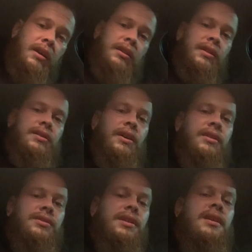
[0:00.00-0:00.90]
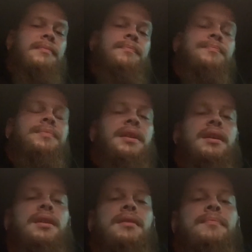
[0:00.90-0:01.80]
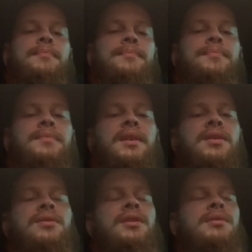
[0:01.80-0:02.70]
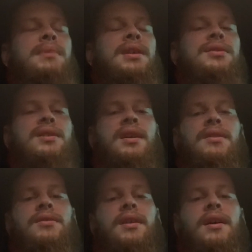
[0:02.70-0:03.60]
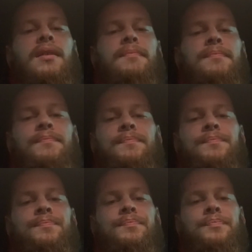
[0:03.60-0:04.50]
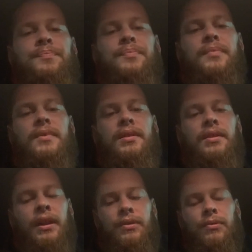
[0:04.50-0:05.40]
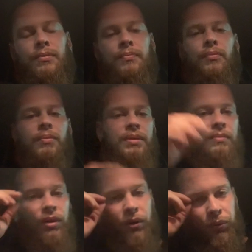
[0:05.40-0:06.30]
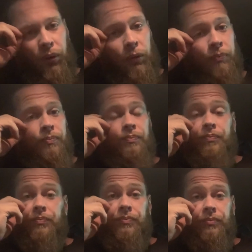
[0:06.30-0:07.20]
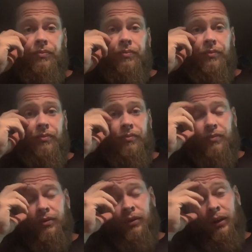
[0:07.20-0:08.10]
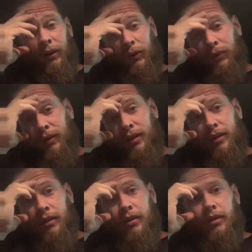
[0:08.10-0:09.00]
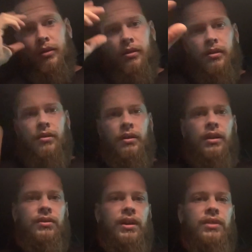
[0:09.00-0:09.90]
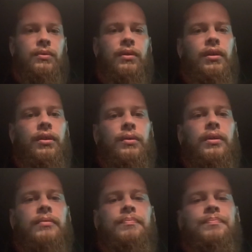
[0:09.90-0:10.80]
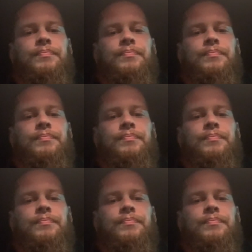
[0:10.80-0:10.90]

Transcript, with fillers: that's how I see it, and it just doesn't make sense that that's what people go through. So, catch you guys with another one.